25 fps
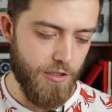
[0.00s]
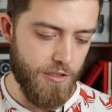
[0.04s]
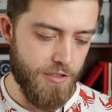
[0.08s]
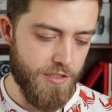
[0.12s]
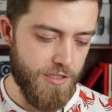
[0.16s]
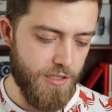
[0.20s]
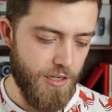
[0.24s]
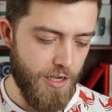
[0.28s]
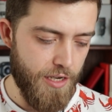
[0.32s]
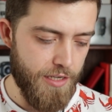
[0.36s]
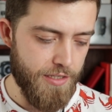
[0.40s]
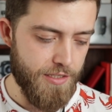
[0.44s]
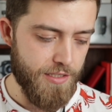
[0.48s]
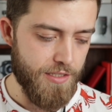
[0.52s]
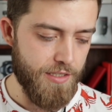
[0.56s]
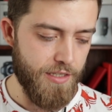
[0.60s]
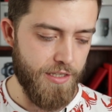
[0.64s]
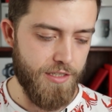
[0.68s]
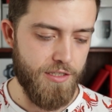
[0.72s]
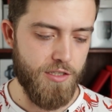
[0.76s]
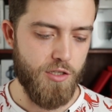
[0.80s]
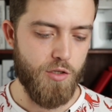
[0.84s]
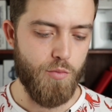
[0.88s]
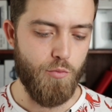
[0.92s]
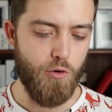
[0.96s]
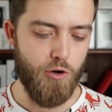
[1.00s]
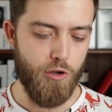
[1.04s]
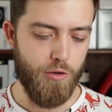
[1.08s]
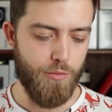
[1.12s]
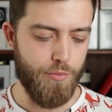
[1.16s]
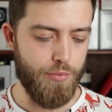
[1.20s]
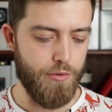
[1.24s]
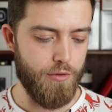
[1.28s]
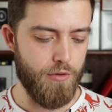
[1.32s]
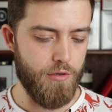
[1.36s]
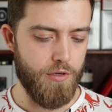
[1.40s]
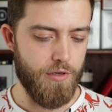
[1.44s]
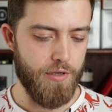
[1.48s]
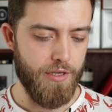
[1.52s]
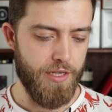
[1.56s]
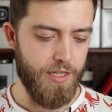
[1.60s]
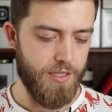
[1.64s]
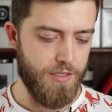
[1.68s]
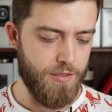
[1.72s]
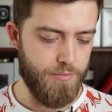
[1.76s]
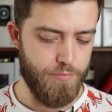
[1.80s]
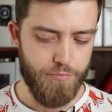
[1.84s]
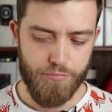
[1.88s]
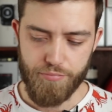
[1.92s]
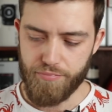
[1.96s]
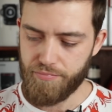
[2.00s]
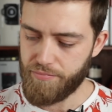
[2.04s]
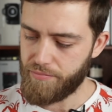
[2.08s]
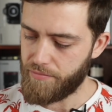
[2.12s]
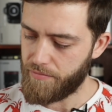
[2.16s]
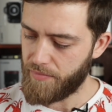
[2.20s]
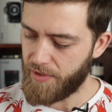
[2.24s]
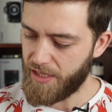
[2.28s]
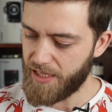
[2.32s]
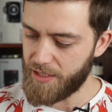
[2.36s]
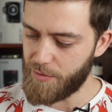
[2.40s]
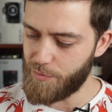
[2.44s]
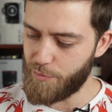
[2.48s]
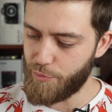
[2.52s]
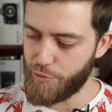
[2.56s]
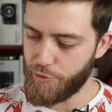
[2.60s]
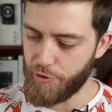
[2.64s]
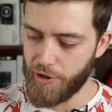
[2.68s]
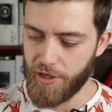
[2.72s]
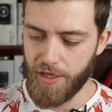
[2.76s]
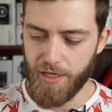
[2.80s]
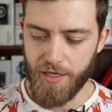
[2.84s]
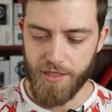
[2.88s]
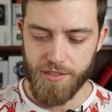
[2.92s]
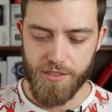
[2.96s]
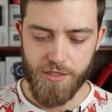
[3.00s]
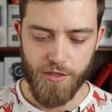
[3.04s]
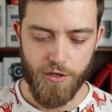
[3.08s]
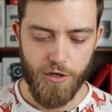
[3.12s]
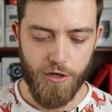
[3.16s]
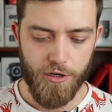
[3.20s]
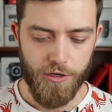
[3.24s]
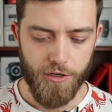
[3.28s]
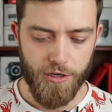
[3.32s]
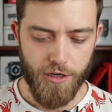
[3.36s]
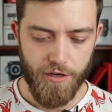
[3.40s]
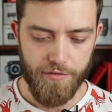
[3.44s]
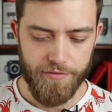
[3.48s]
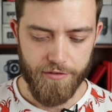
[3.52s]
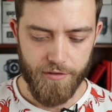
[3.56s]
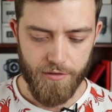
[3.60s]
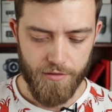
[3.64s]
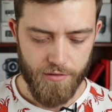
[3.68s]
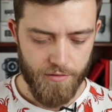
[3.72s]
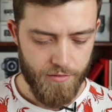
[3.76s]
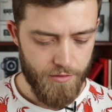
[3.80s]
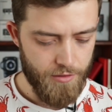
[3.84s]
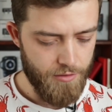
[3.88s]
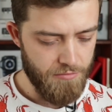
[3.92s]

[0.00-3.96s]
looks nice. It's a small book. It's pretty. It's a hardcover.